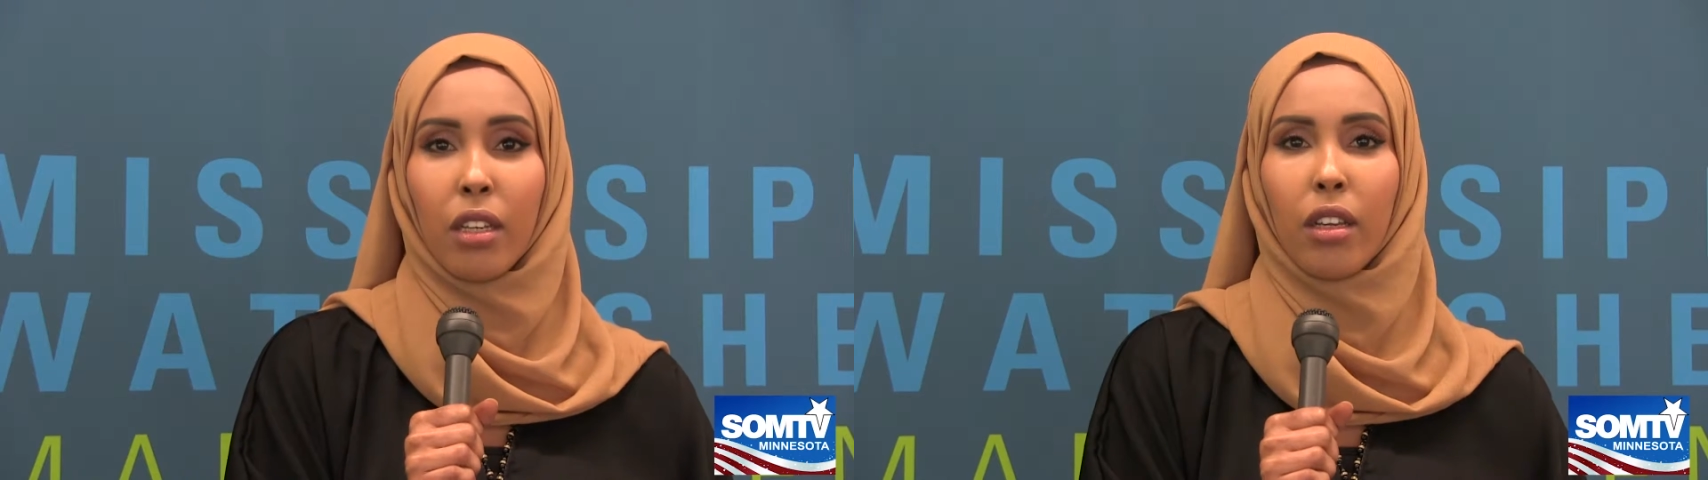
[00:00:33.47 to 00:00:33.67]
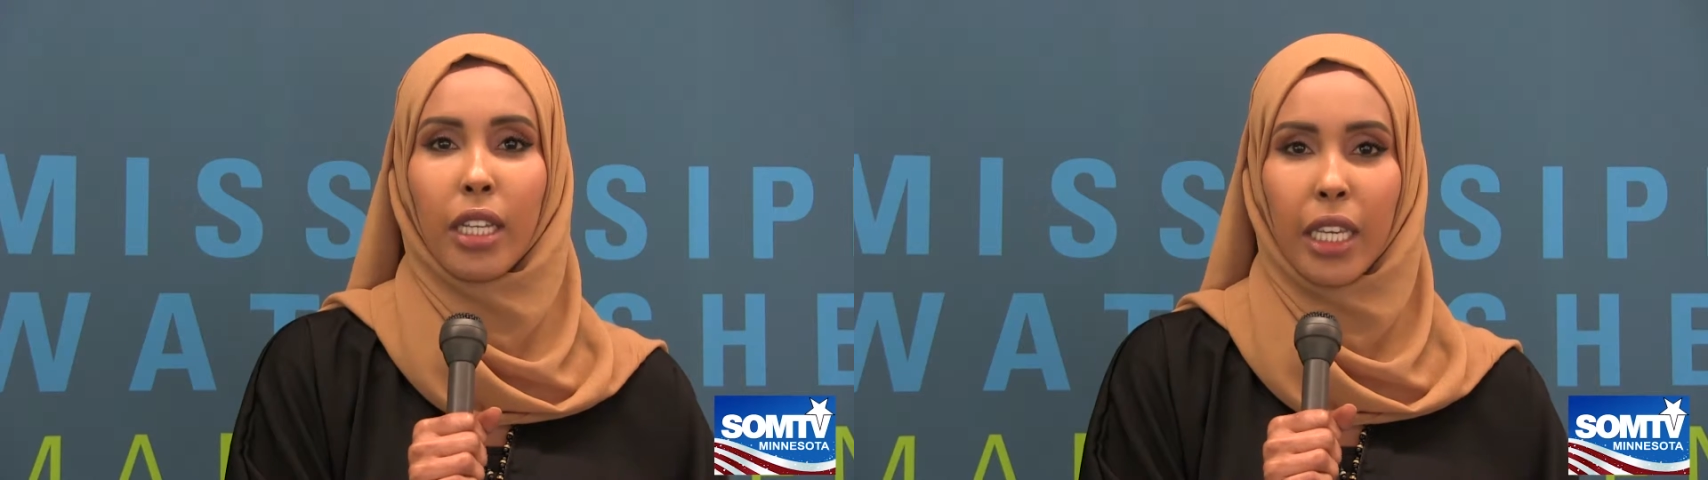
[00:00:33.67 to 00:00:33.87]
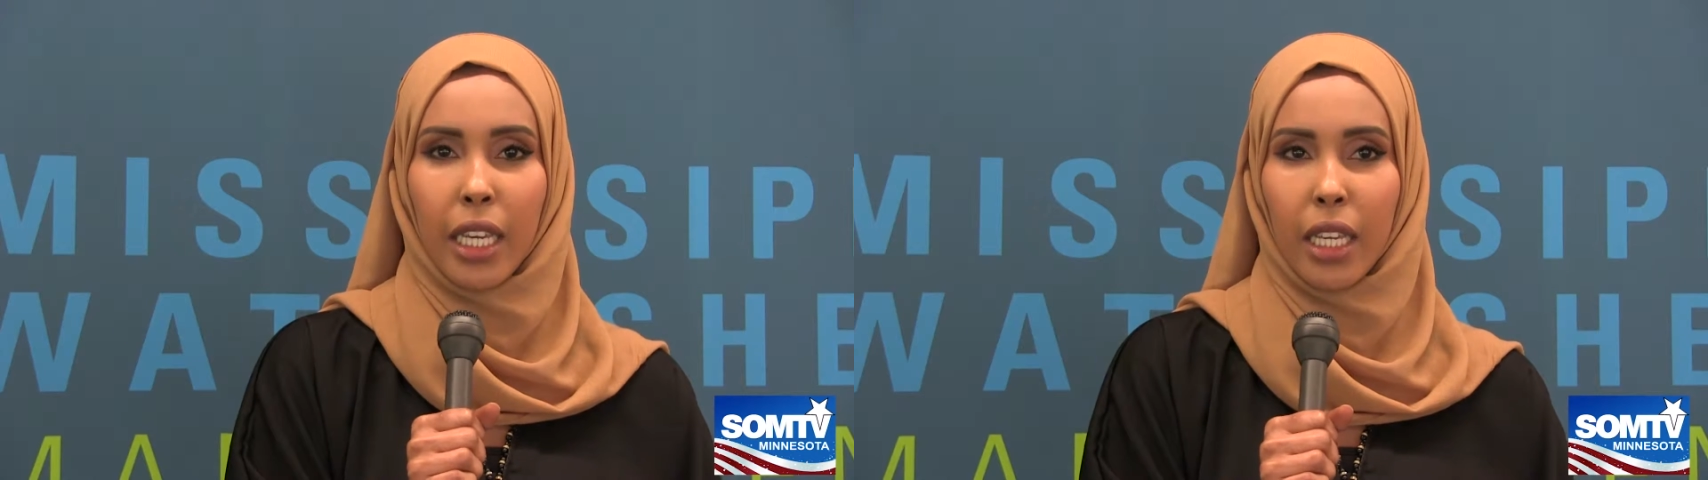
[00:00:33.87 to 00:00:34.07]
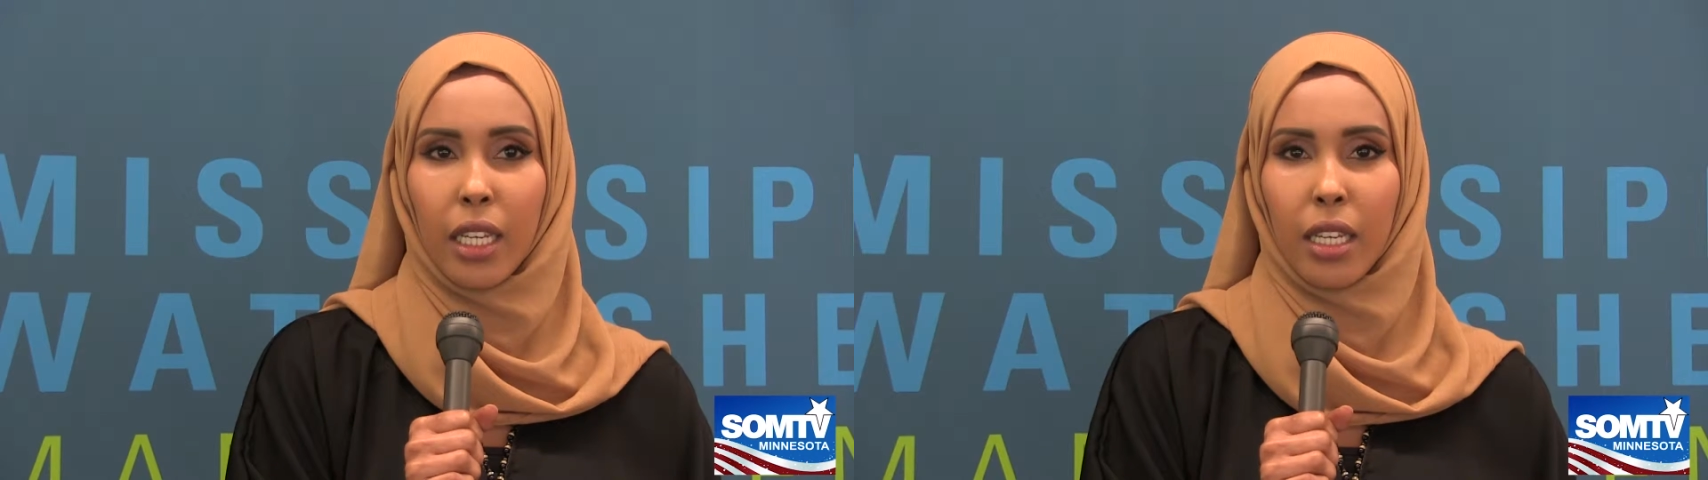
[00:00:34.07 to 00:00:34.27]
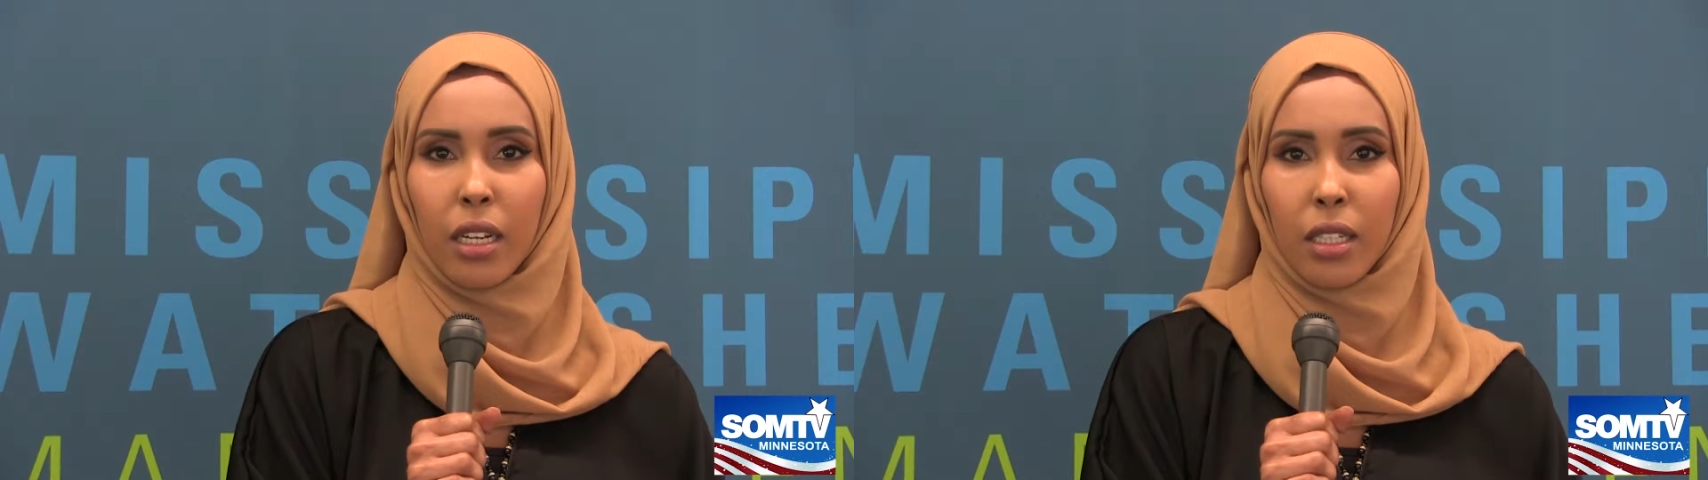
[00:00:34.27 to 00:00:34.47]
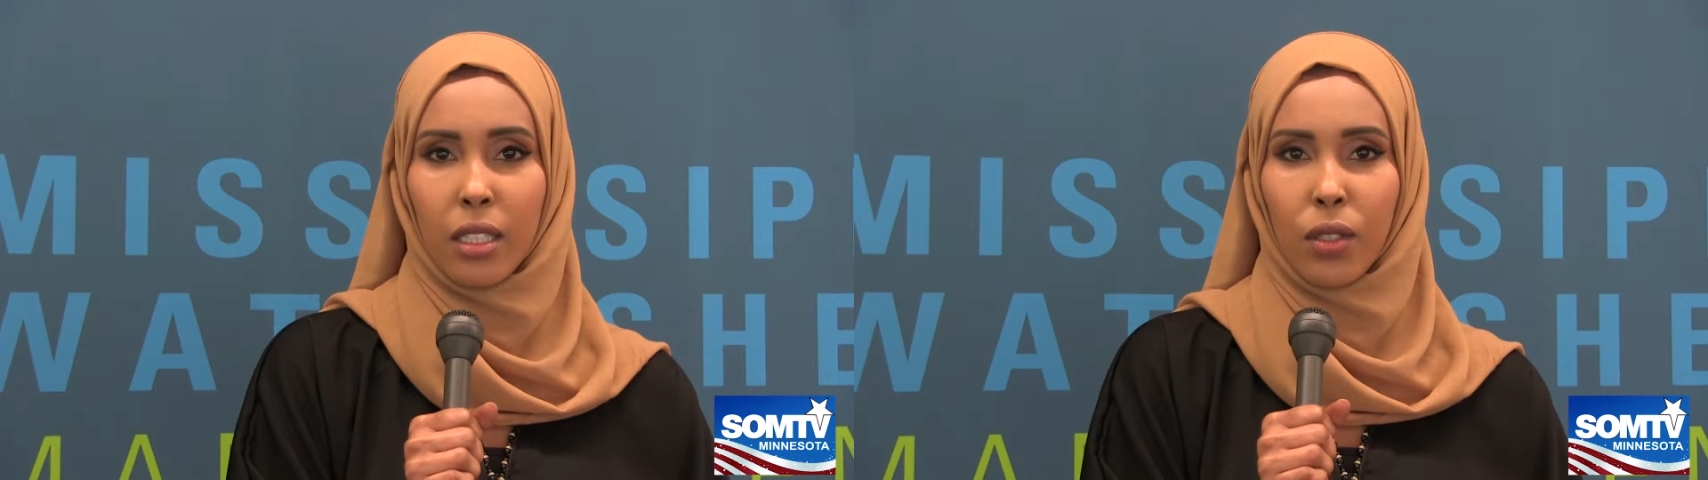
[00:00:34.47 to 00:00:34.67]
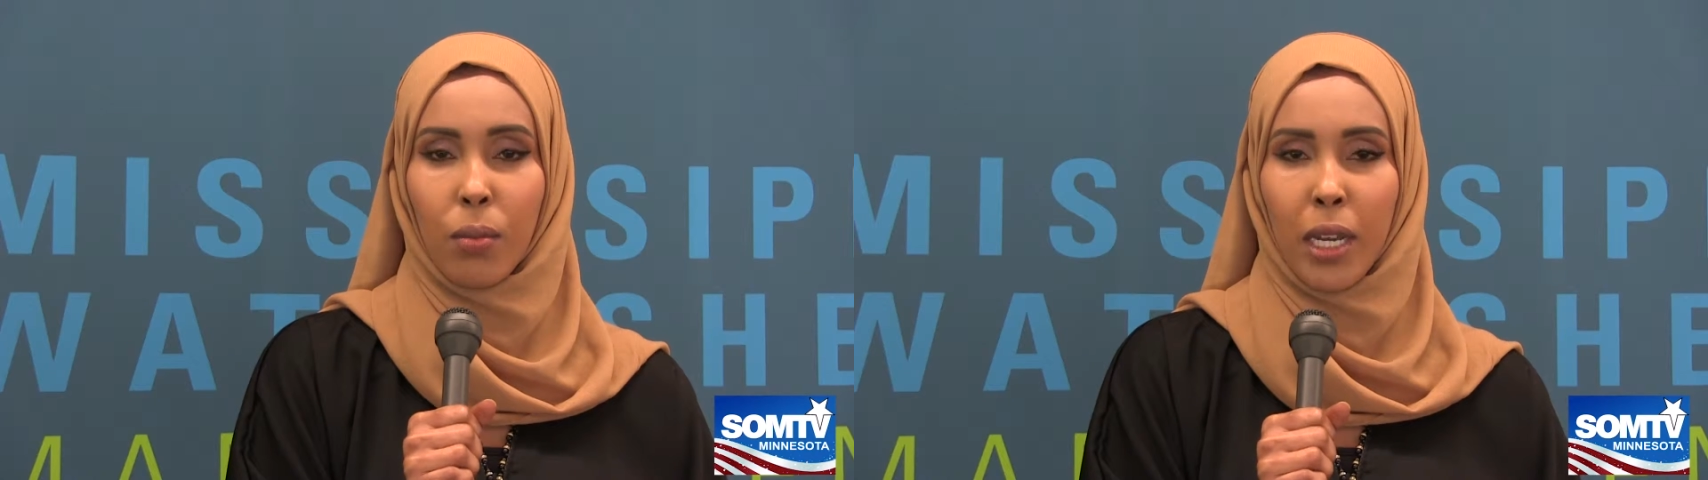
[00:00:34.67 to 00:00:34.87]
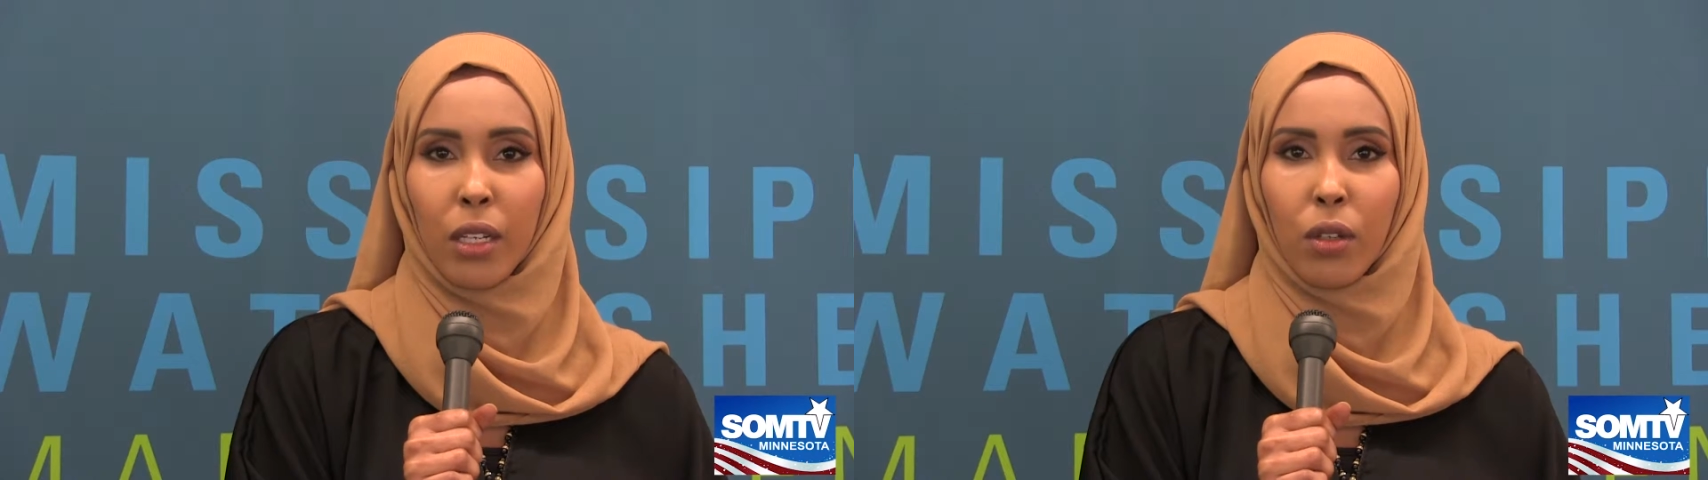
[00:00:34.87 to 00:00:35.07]
and educate a uh,
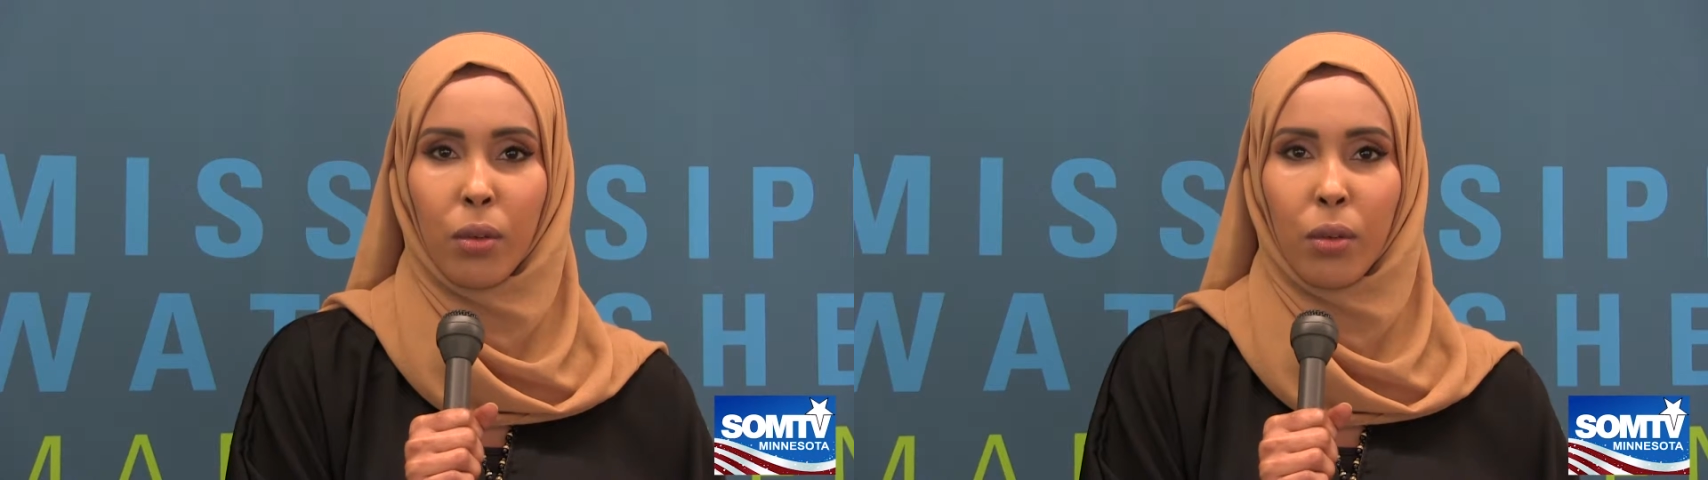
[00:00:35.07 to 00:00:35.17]
Somali